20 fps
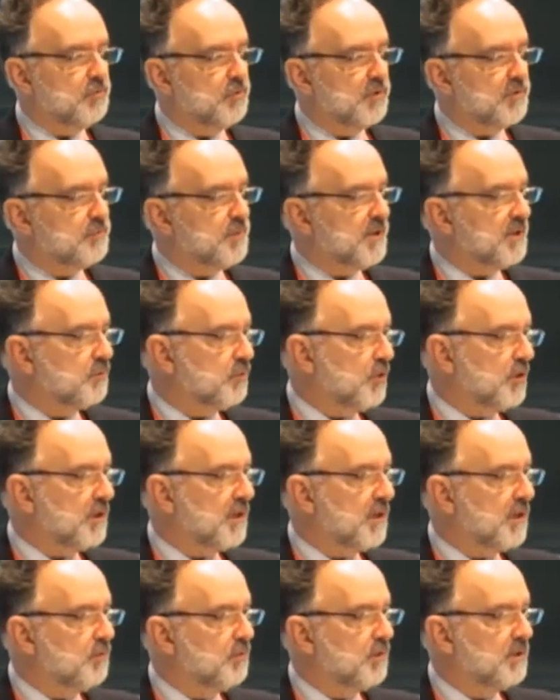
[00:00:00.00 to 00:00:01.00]
We've been
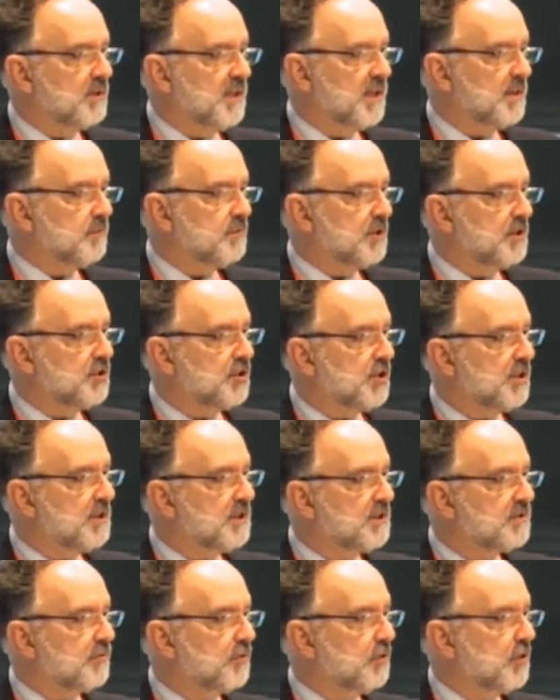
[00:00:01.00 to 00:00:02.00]
working with the
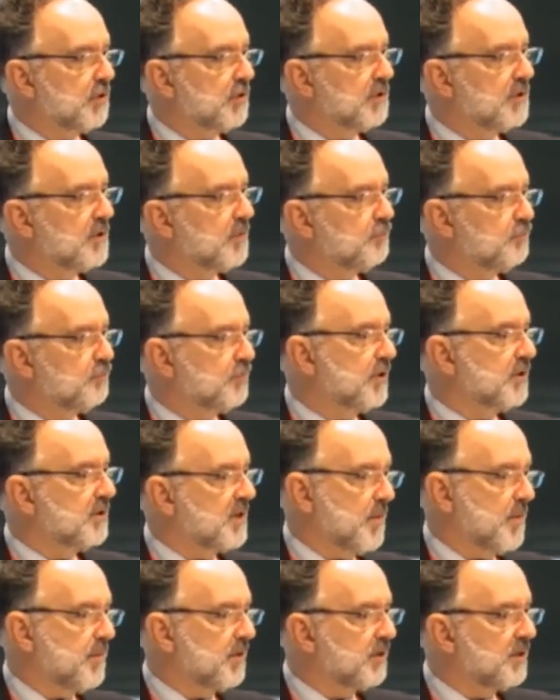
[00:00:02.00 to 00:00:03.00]
MDGs for a
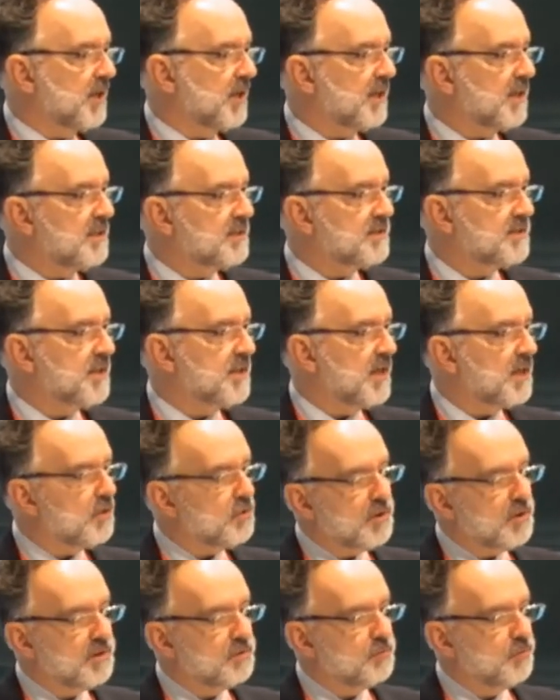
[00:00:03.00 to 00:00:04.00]
couple decades
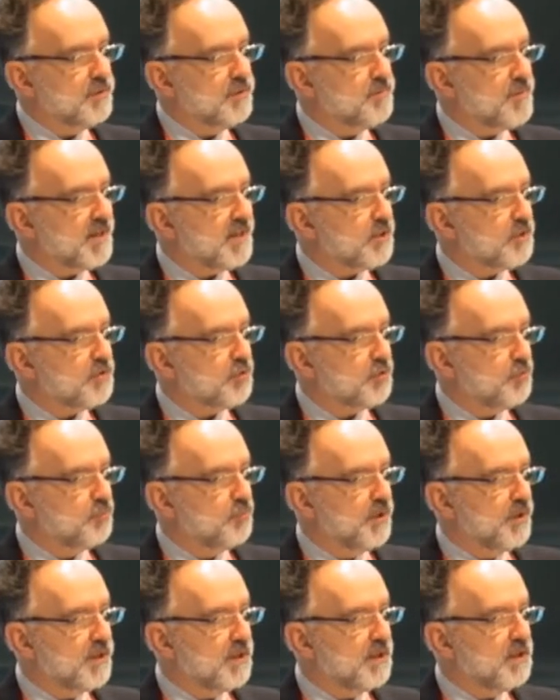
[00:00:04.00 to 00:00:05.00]
now, and we managed to
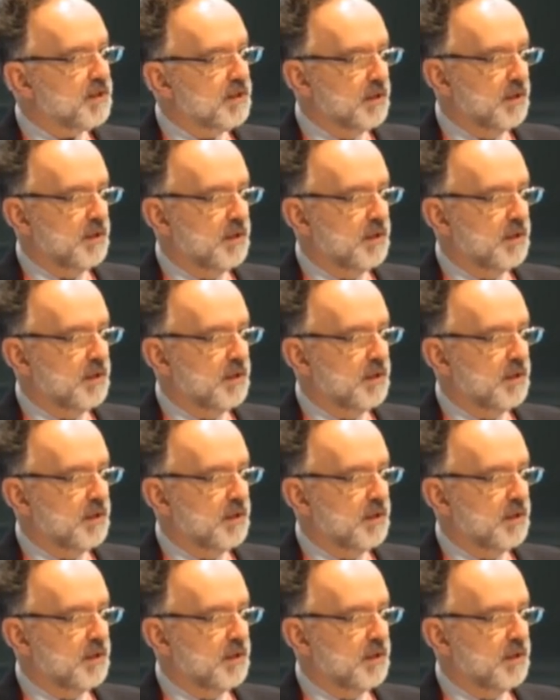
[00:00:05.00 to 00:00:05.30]
bring